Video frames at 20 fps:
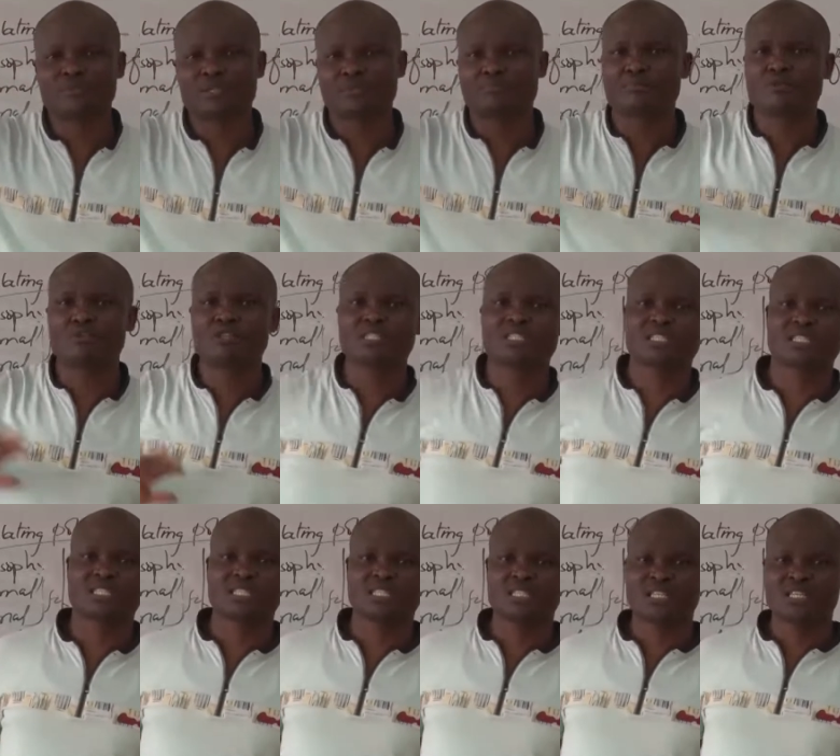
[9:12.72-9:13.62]
the
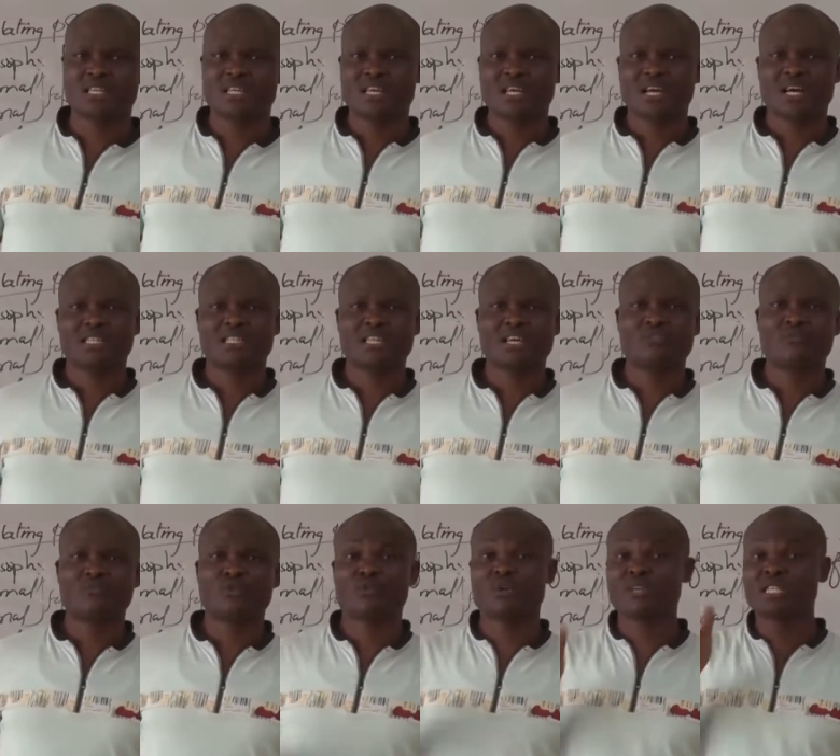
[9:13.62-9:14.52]
policy, and
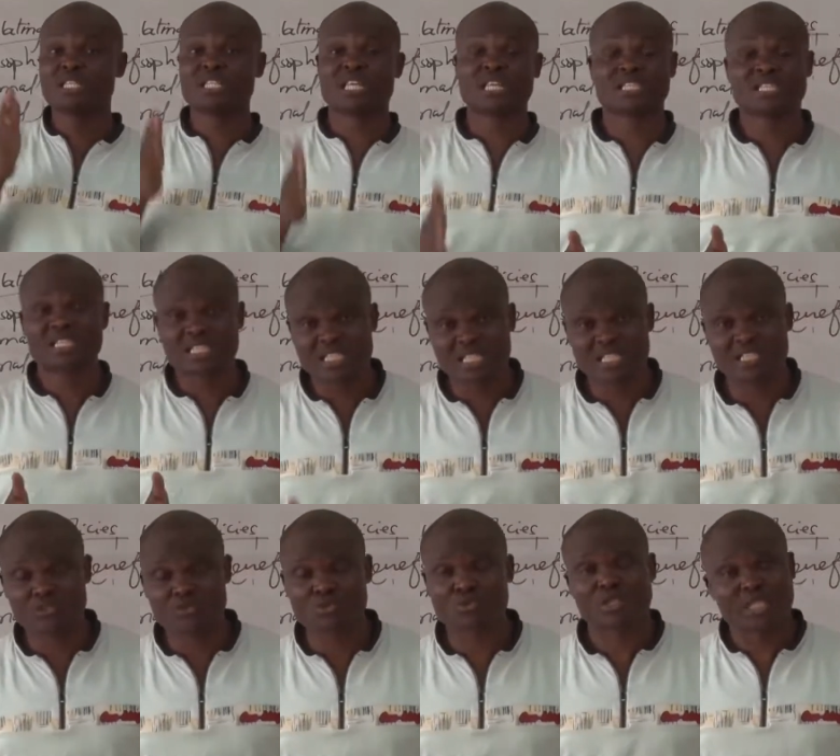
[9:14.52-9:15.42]
therefore we shall
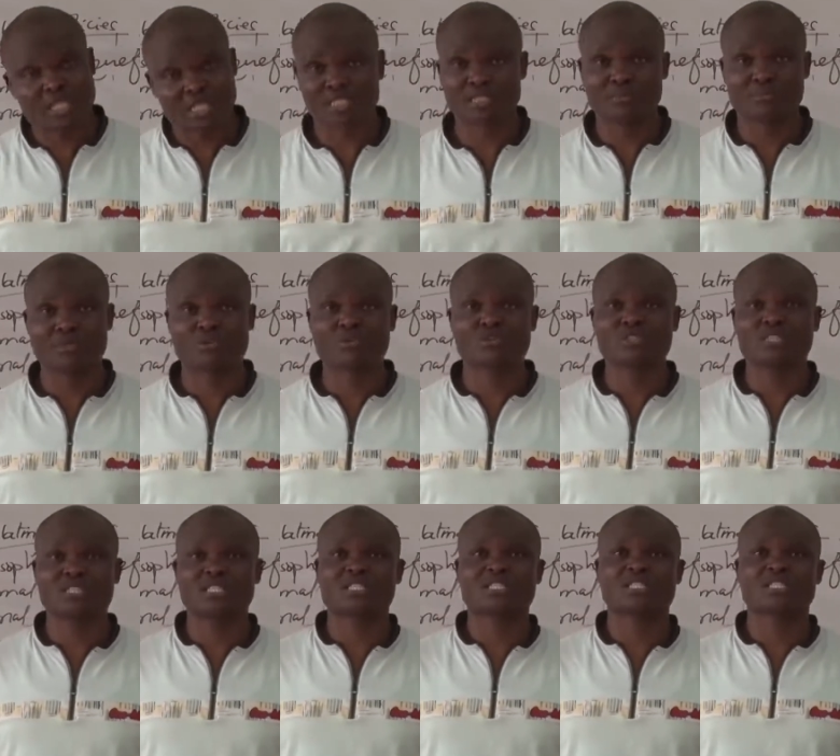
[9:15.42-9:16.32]
stick to it
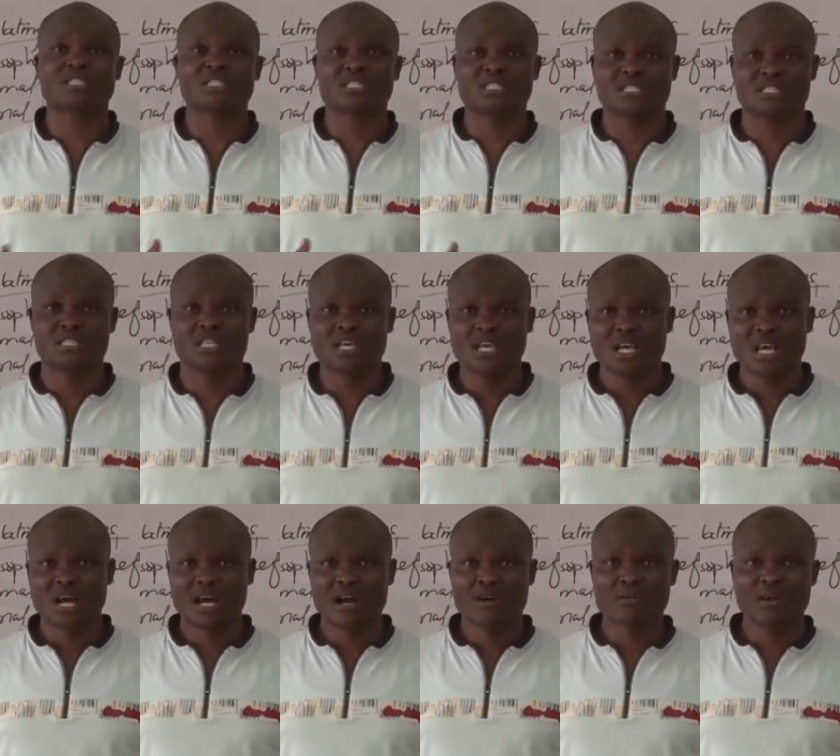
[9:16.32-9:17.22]
because it is
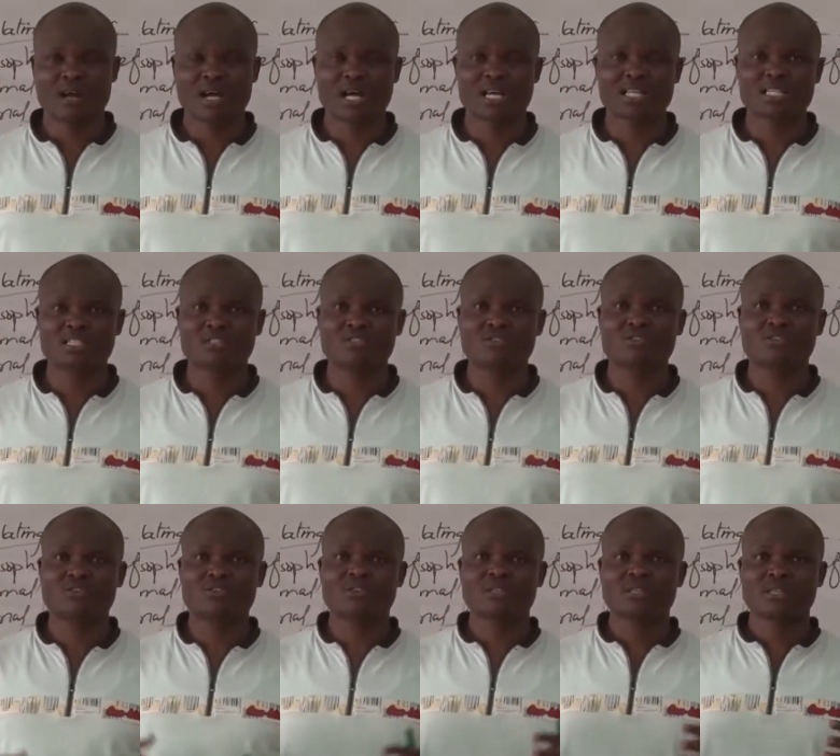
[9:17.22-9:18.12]
our
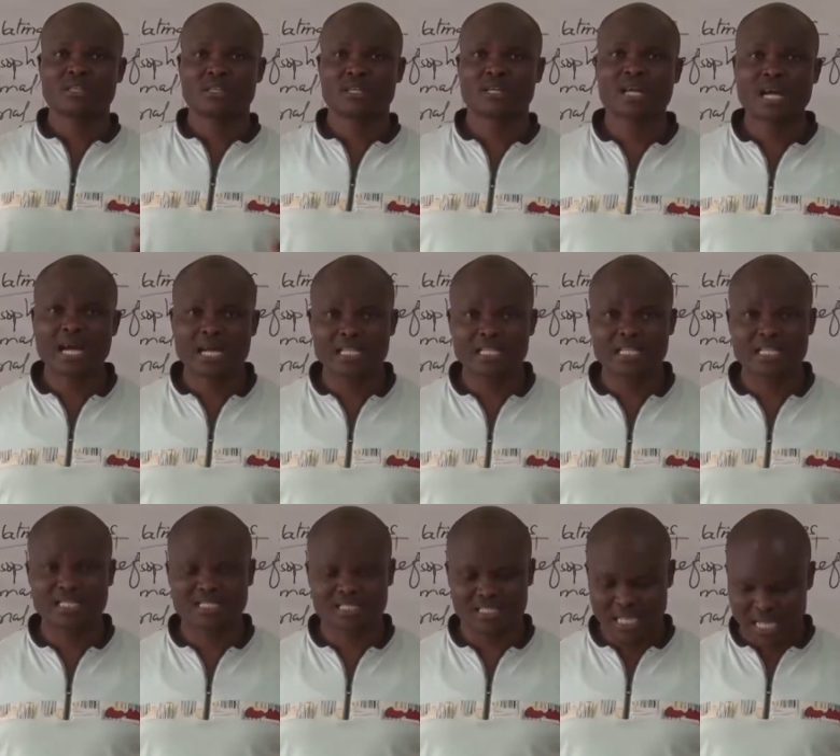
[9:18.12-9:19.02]
cardinal
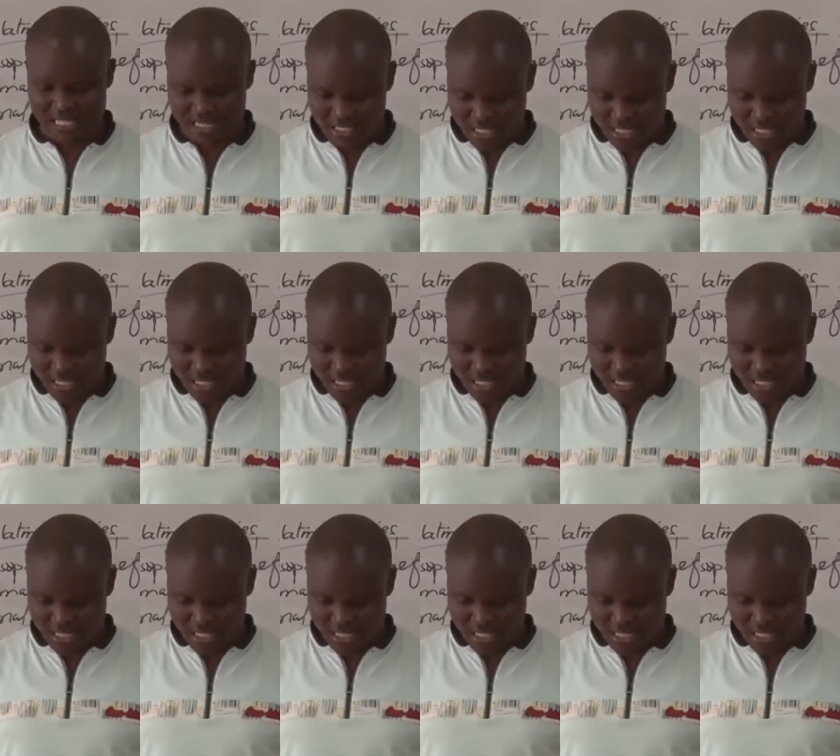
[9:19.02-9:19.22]
guidance, and